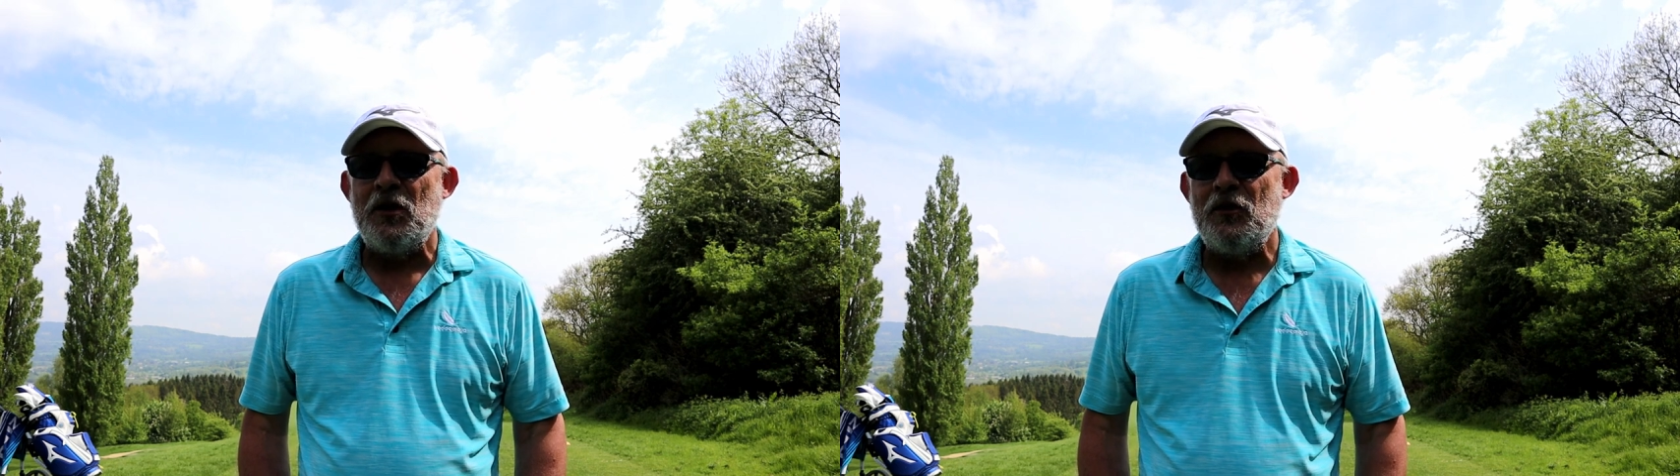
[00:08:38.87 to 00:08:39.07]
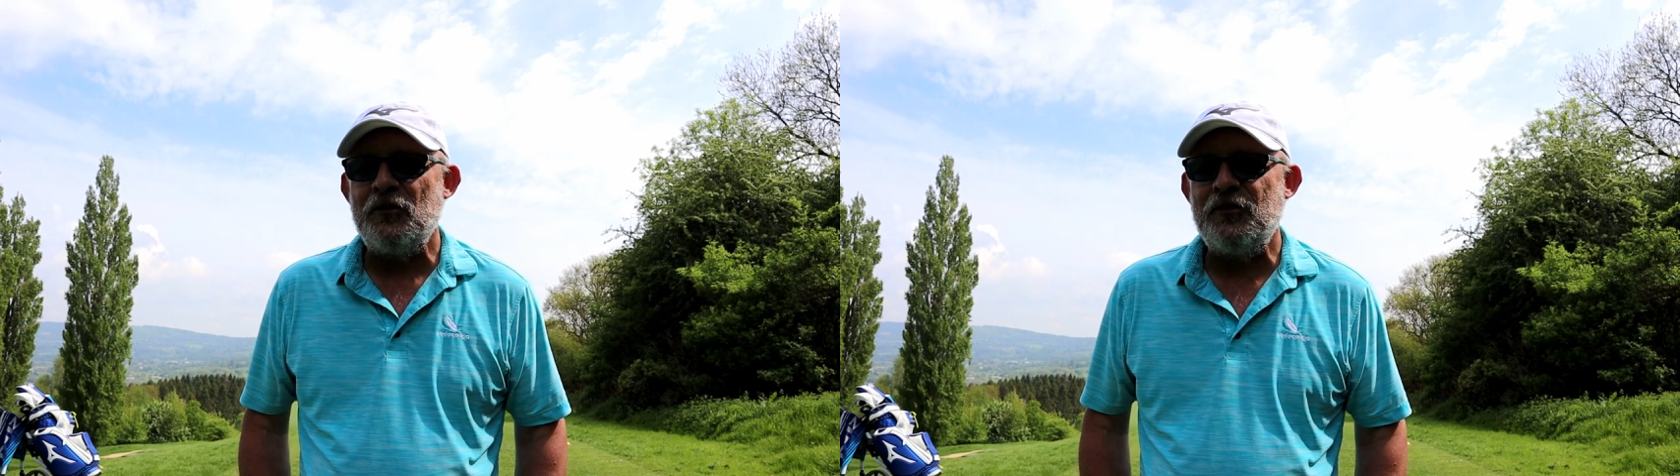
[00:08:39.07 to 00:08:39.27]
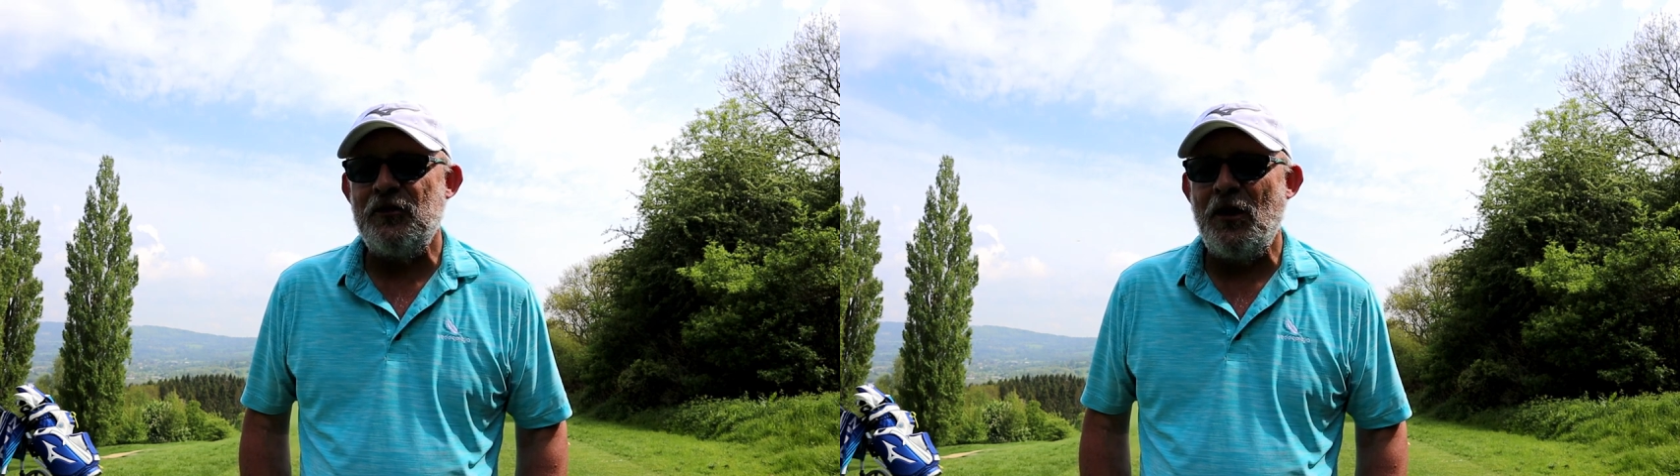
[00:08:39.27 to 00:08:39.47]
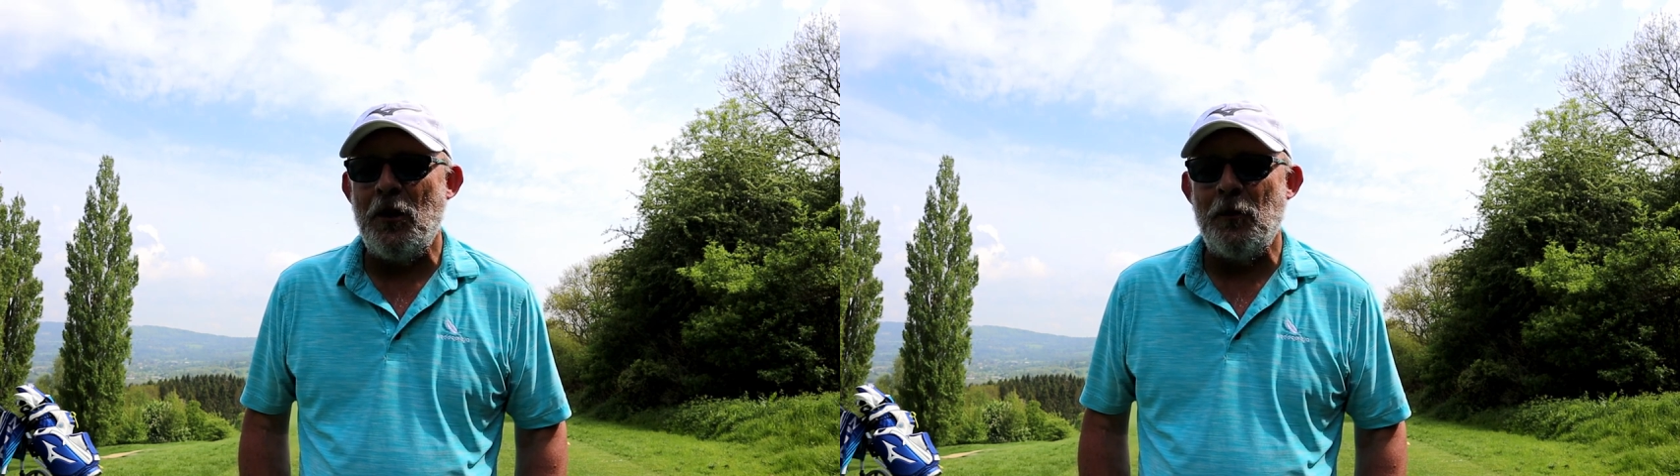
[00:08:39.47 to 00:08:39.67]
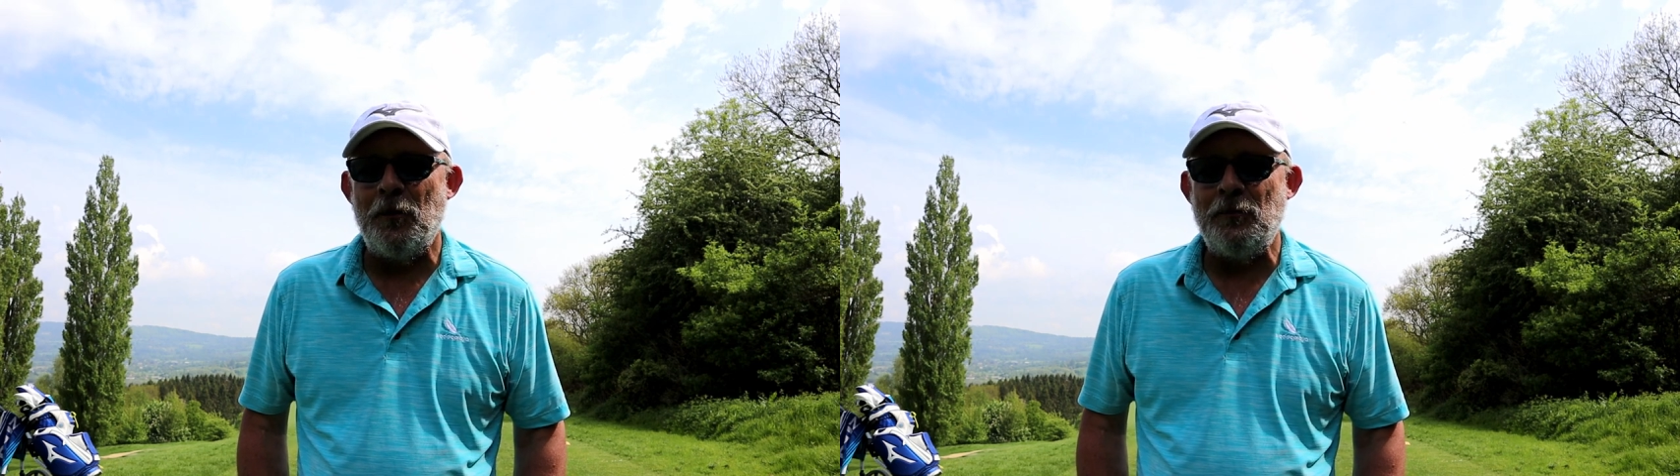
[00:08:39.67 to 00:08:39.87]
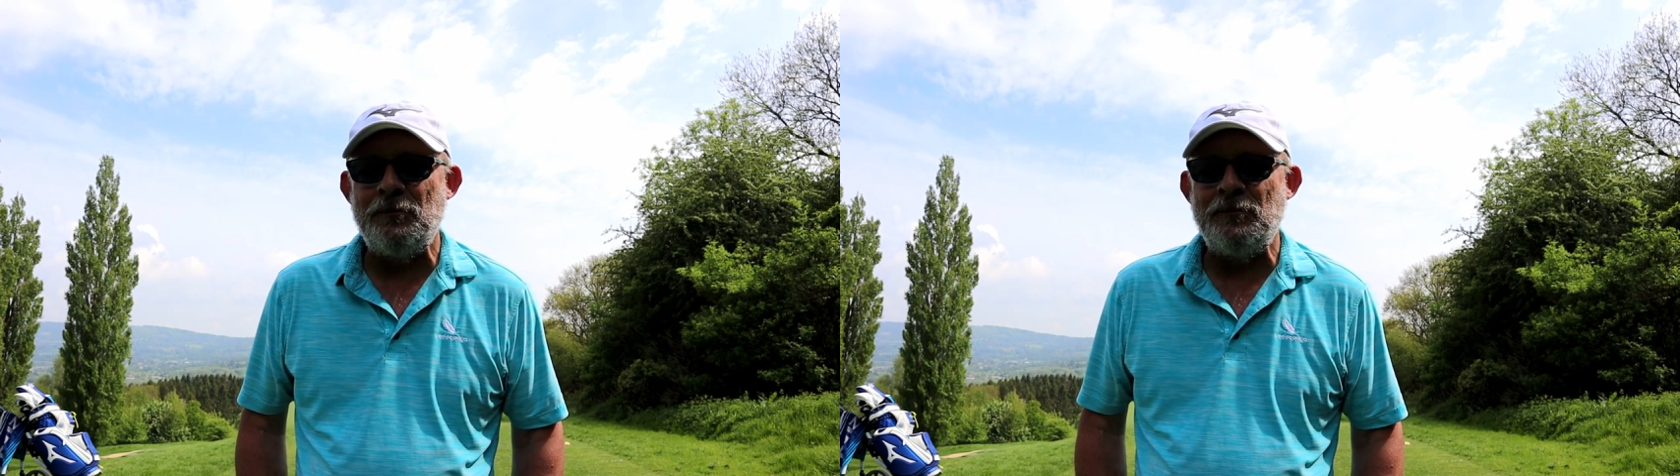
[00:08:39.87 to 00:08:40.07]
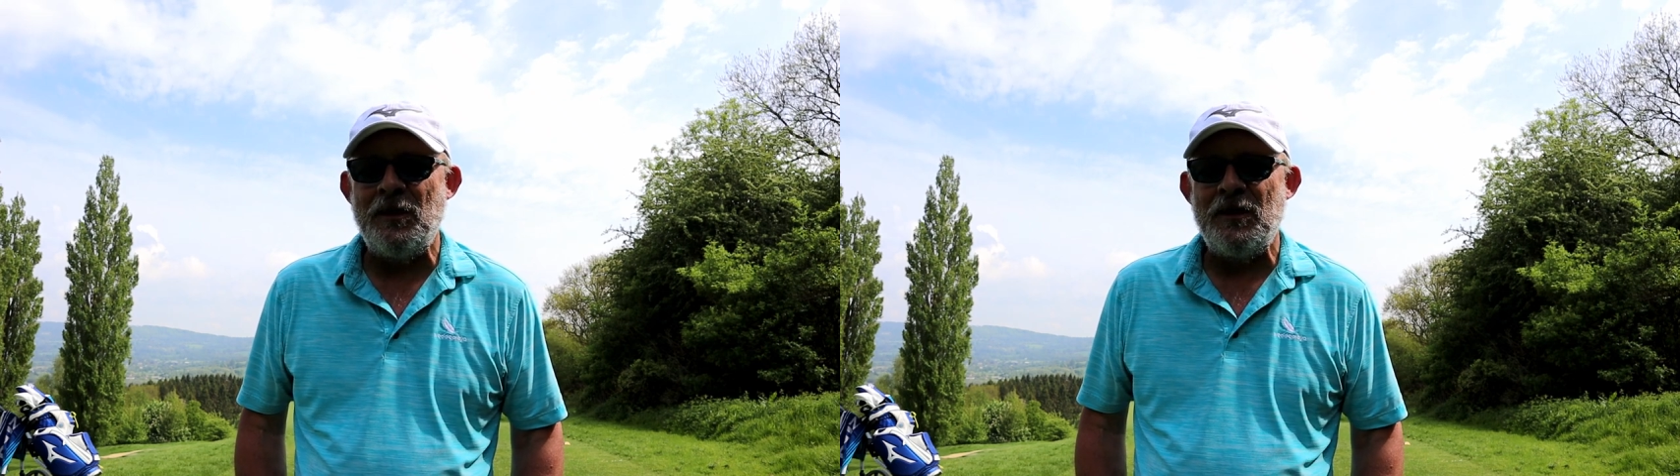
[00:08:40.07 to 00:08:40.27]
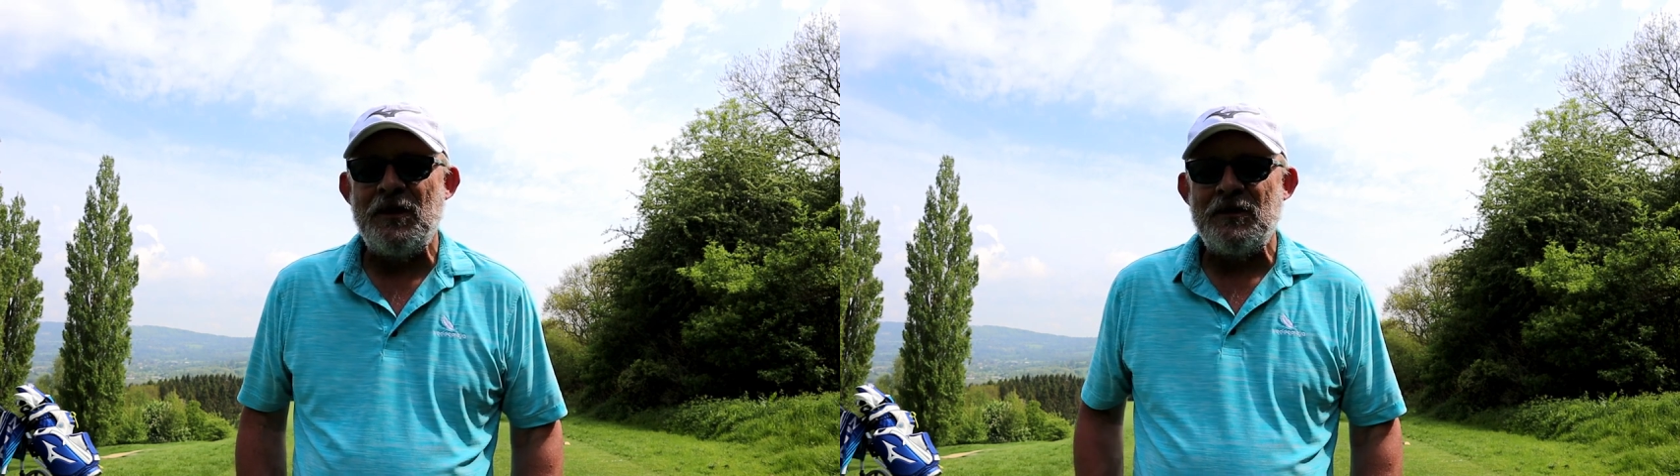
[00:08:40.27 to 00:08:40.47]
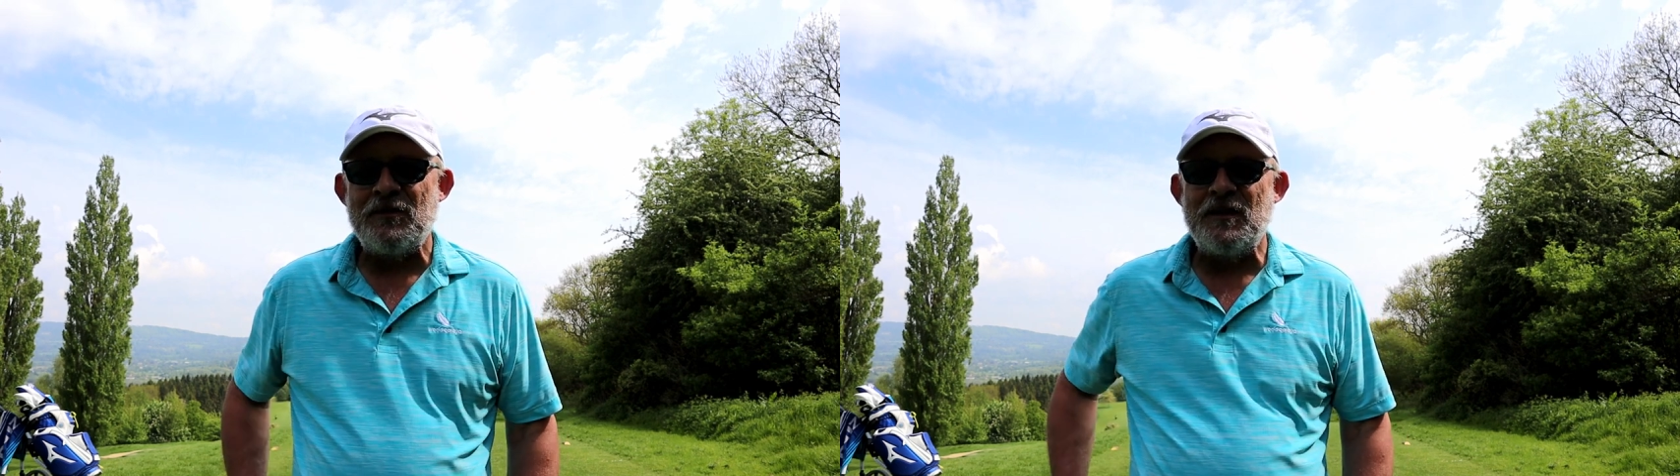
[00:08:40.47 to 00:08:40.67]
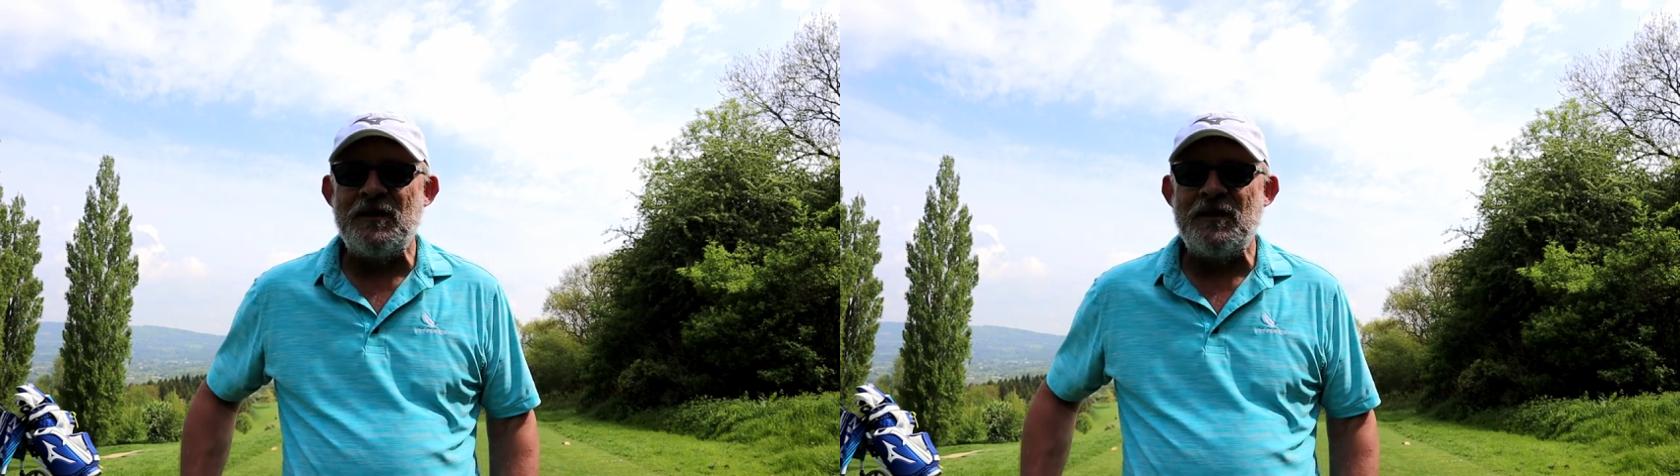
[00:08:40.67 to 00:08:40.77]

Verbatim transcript: Not slow. So